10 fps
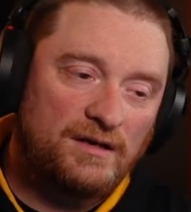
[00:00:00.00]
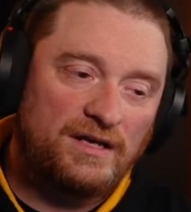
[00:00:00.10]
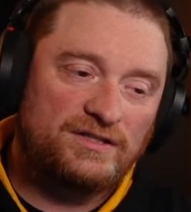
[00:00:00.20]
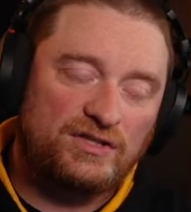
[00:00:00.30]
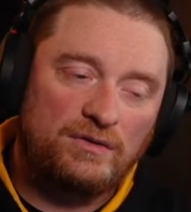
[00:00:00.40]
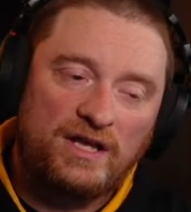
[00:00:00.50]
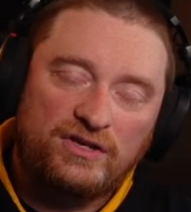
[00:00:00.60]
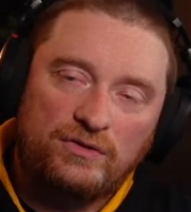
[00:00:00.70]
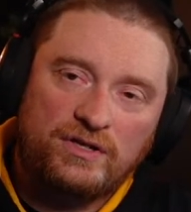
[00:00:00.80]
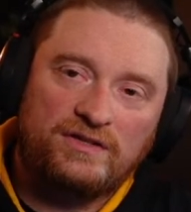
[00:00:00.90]
So like
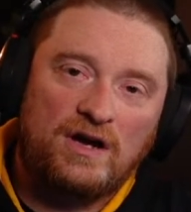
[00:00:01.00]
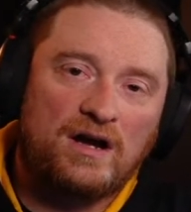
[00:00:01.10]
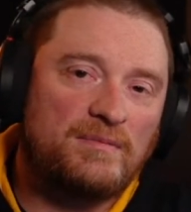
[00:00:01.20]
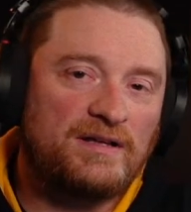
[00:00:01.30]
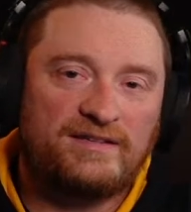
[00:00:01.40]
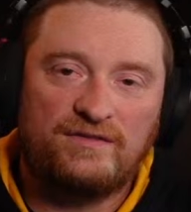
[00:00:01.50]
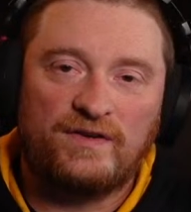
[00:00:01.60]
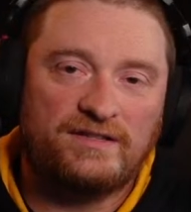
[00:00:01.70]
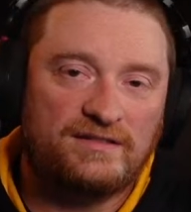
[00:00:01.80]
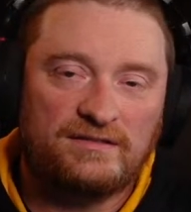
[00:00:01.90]
you could talk about
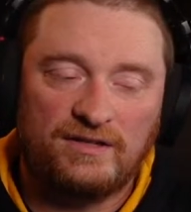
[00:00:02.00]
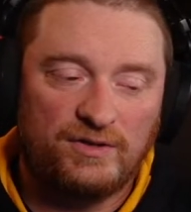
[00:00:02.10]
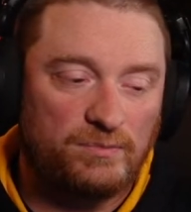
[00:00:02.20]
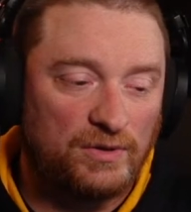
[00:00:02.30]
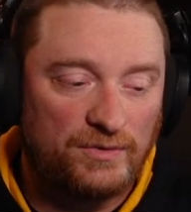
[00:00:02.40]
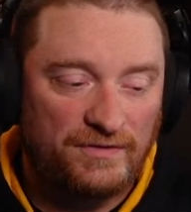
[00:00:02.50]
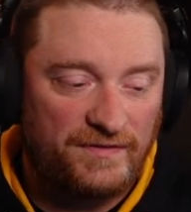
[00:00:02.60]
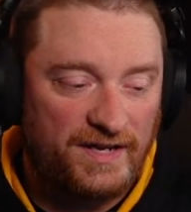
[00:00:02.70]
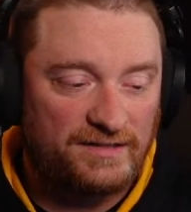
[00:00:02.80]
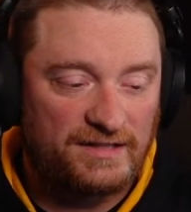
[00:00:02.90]
defense till you're blue in the
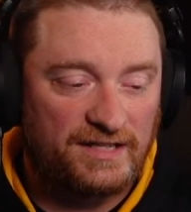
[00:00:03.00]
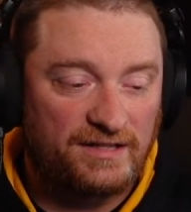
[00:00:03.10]
face.